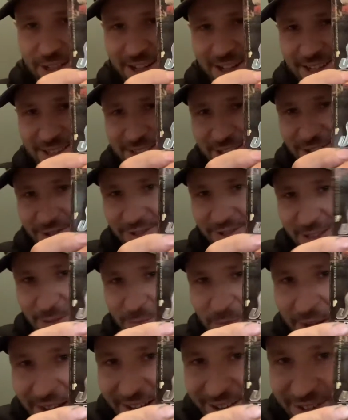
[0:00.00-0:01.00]
I have to read
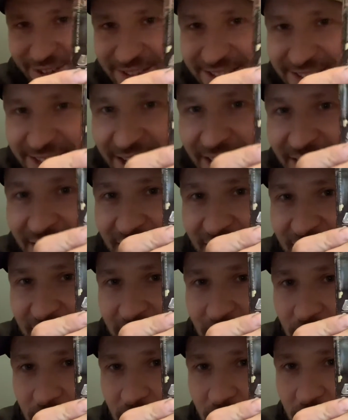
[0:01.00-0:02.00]
backwards.
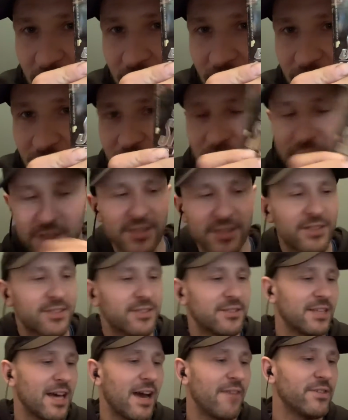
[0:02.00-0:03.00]
The
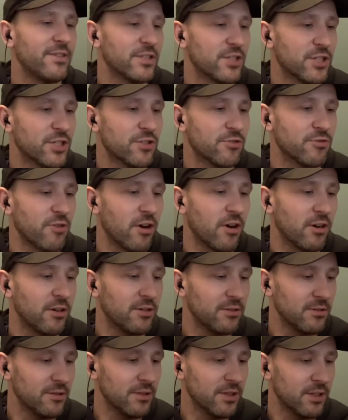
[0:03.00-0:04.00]
Savage
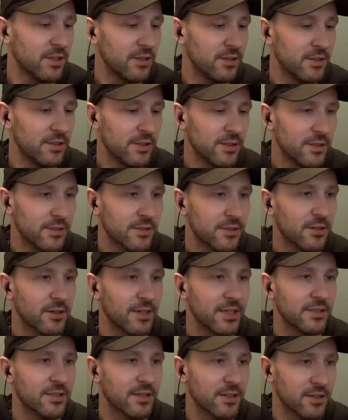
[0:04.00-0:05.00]
Stronghold. It's
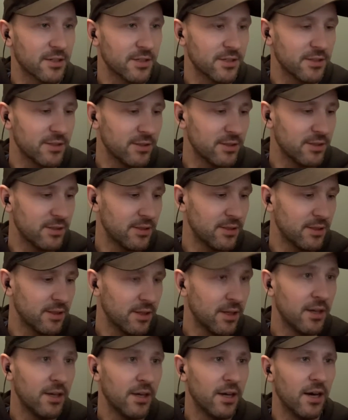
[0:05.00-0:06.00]
Craig Sargent.
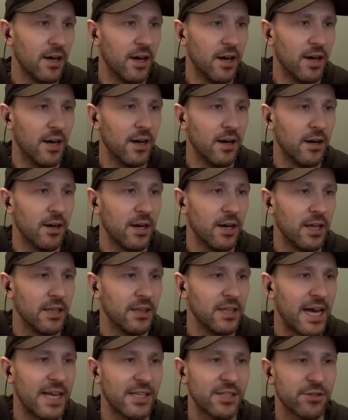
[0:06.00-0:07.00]
A
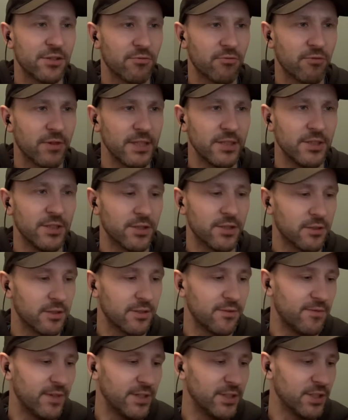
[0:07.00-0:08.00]
last ranger
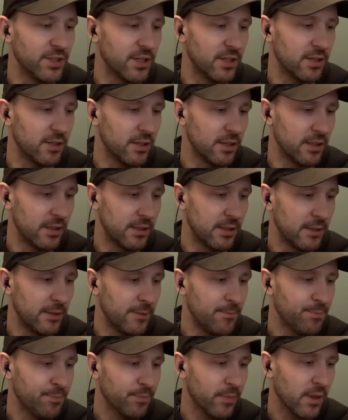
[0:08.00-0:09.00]
adventure.
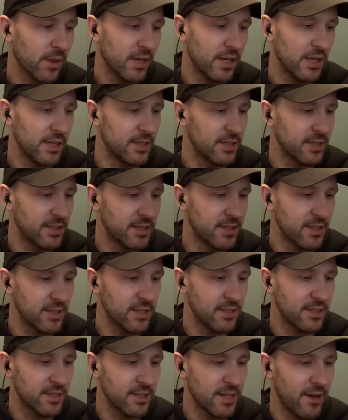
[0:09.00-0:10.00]
In a city
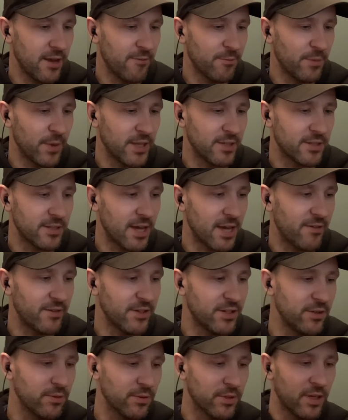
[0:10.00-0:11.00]
enslaved by a savage
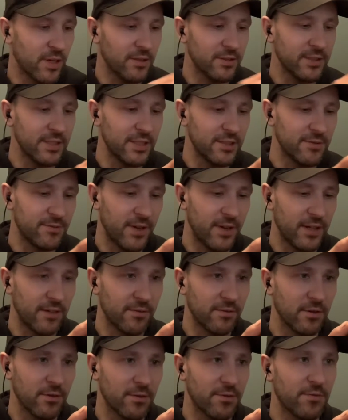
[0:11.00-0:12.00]
new cult, he's fighting
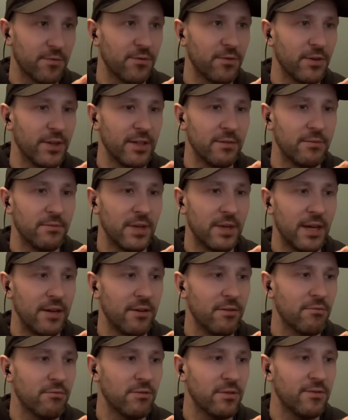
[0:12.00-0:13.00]
for freedom
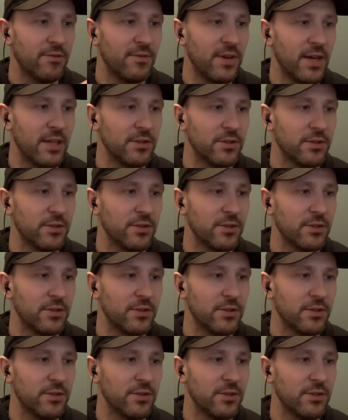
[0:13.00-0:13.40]
and revenge.